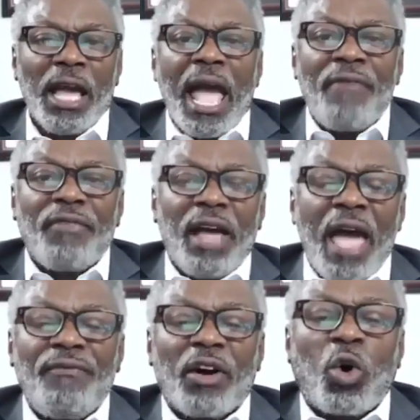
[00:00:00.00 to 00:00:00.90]
And
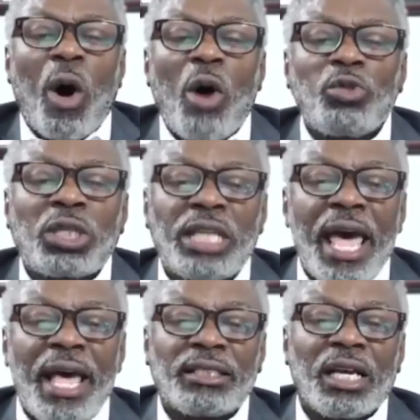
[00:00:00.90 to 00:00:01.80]
the quote
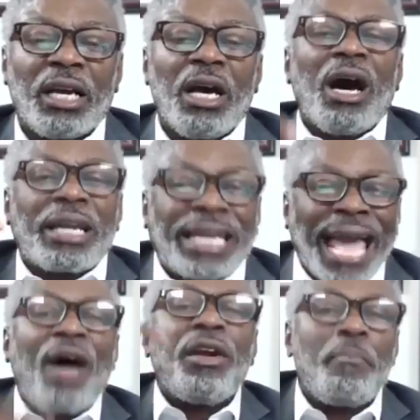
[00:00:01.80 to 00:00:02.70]
says,
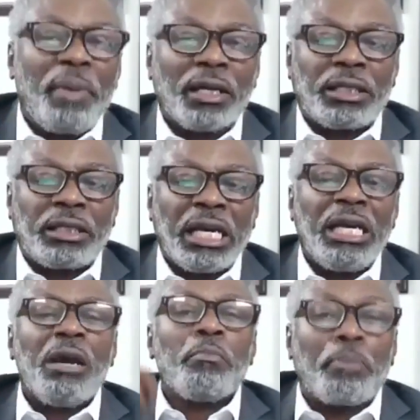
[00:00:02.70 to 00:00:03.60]

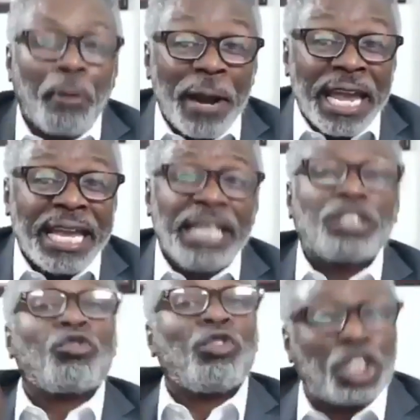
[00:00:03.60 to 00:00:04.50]
accountability breeds
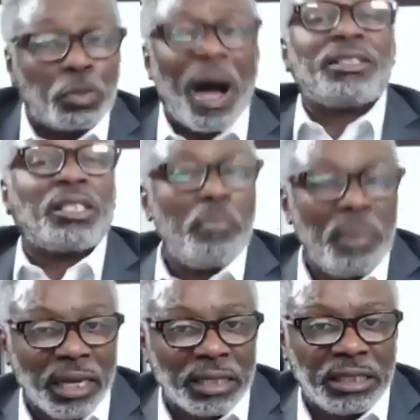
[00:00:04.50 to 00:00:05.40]

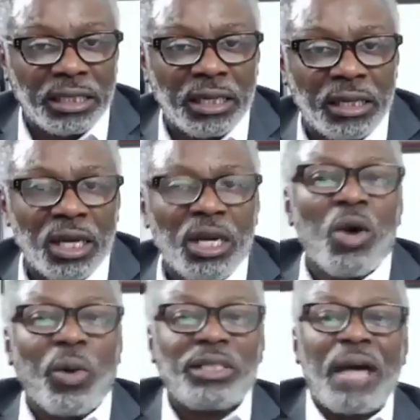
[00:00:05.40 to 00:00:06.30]
responsibility.
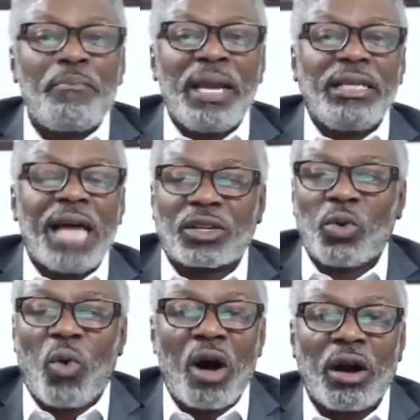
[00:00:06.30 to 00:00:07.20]
What does that mean, Dr.
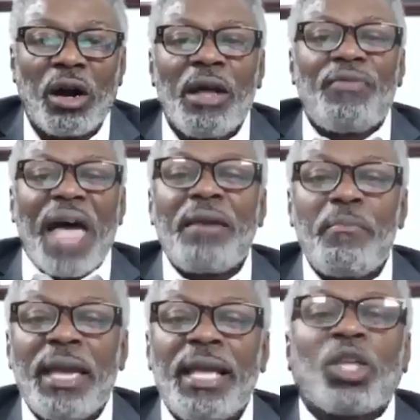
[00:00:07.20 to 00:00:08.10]
Walker? That
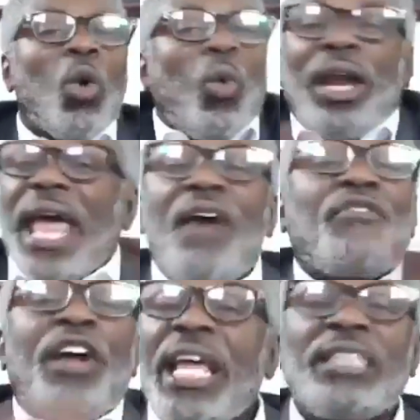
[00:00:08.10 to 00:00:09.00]
means whatever
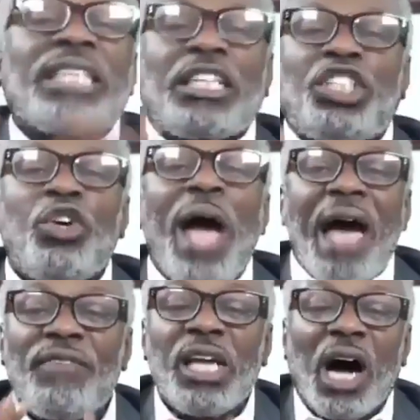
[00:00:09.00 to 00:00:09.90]
it is that you
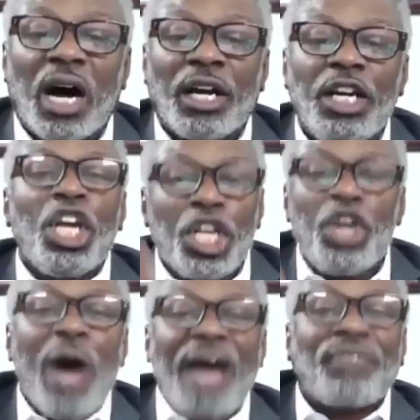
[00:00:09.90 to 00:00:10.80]
have done,
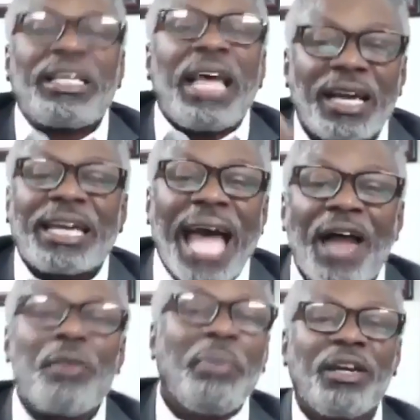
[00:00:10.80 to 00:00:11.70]
you have to take
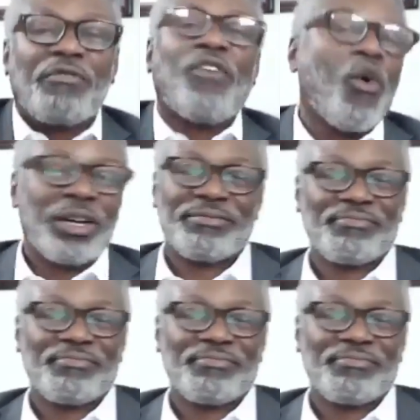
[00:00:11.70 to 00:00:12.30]
accountability for it.